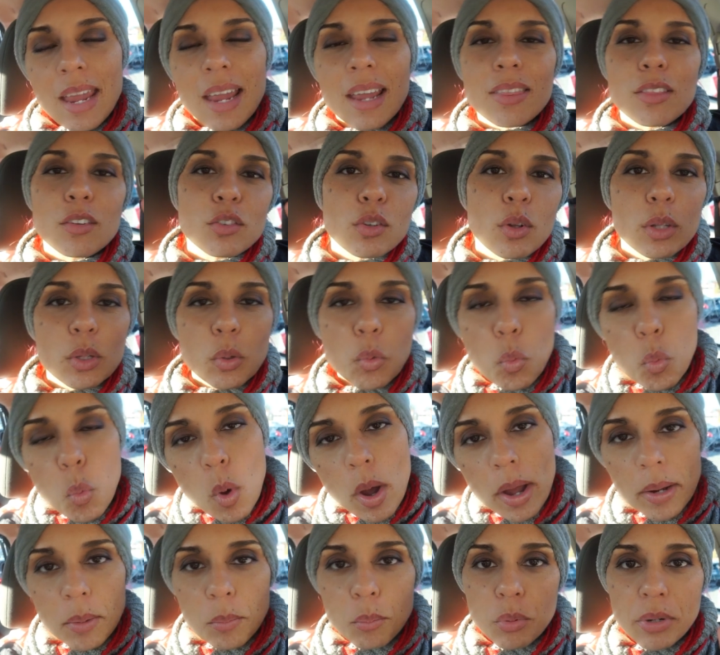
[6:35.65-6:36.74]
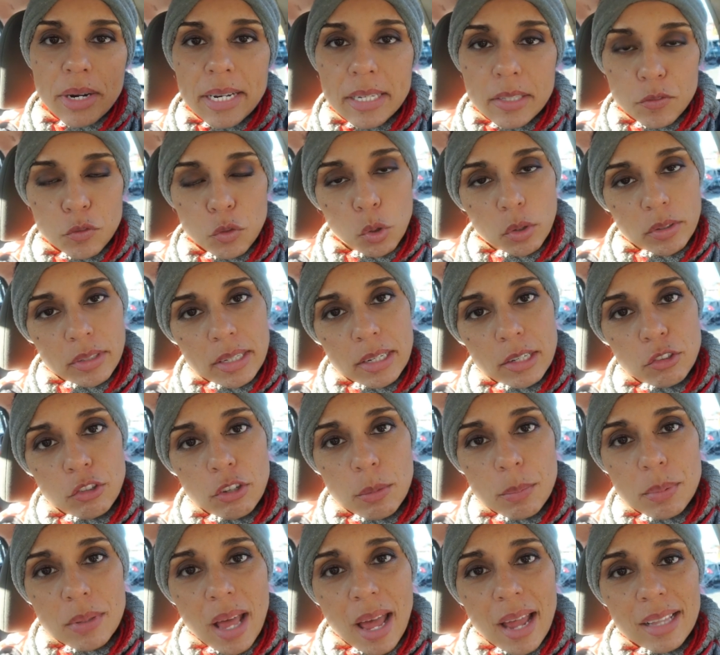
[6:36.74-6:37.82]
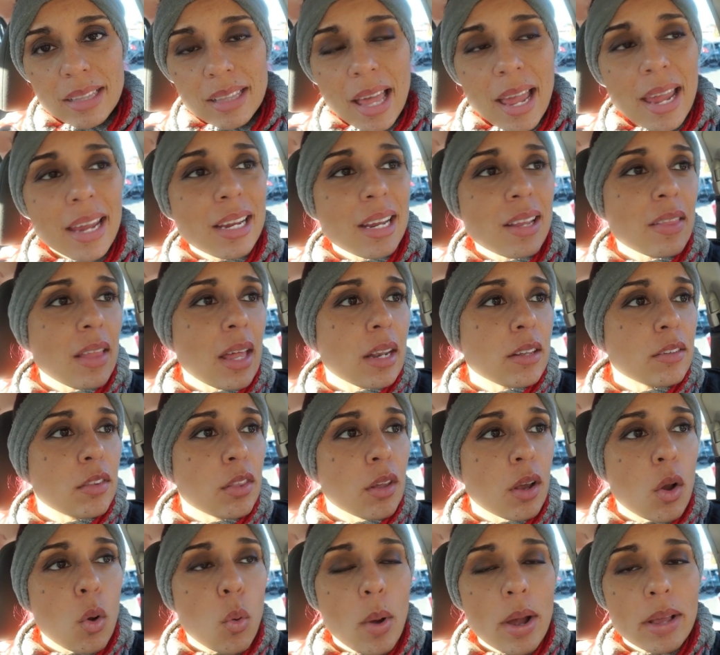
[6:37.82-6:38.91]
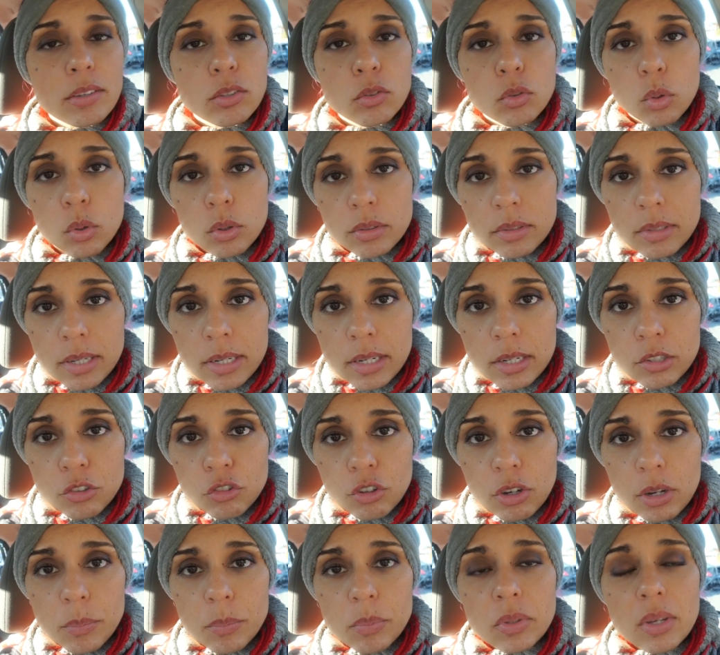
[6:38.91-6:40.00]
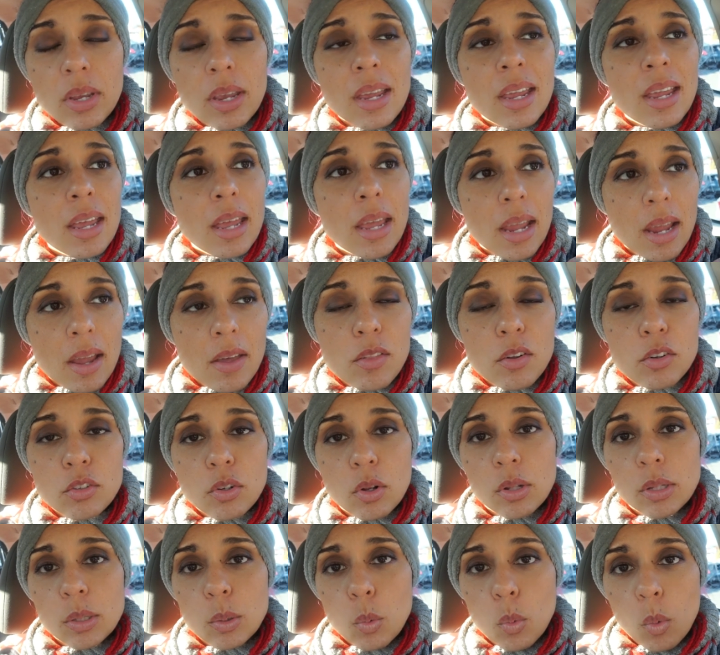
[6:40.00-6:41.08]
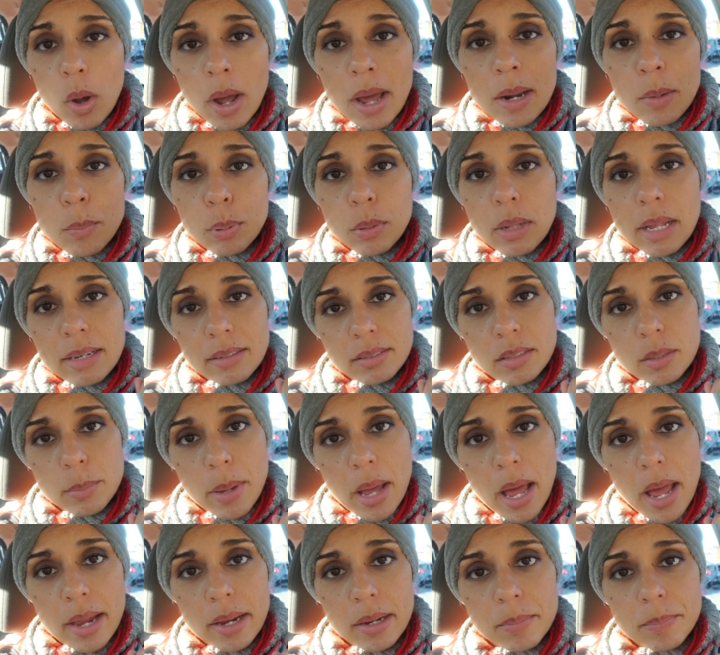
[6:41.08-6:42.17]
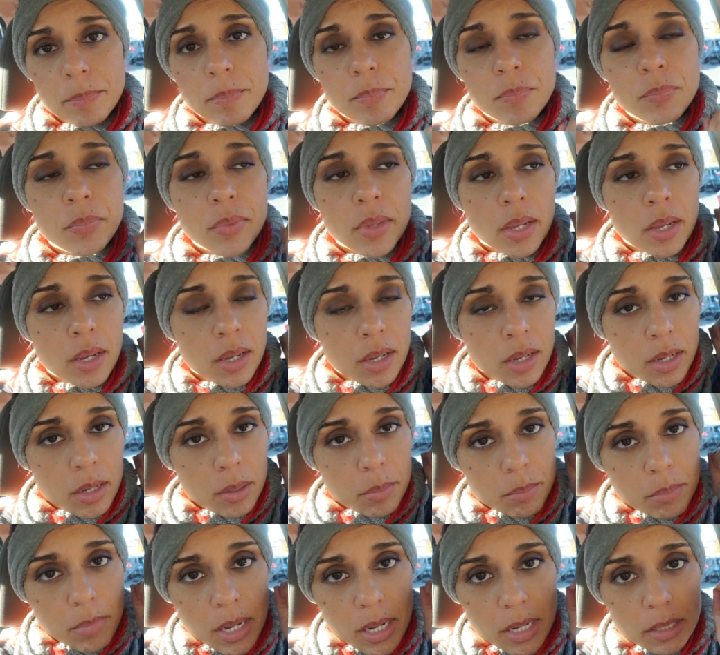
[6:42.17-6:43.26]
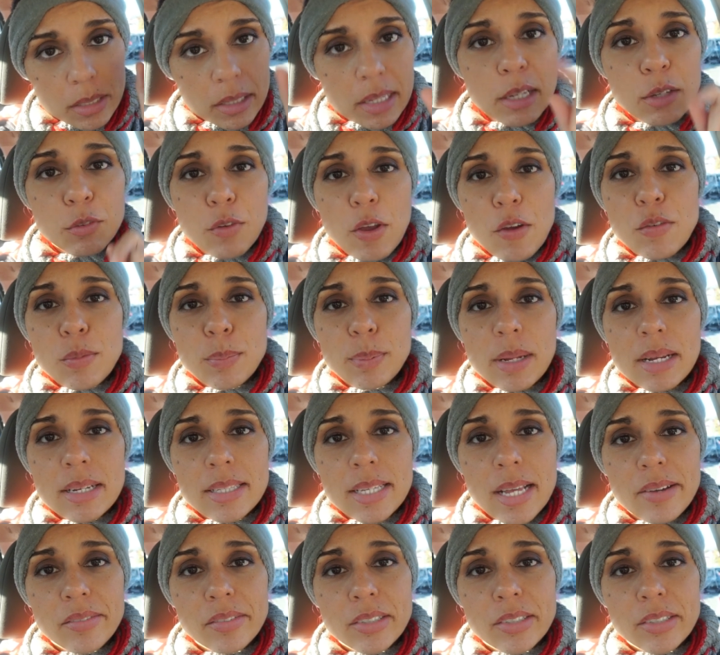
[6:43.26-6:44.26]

And there's only one brand of tortilla chips I like, and that is the Quest tortilla chips. And there's only one place to buy them. My least favorite place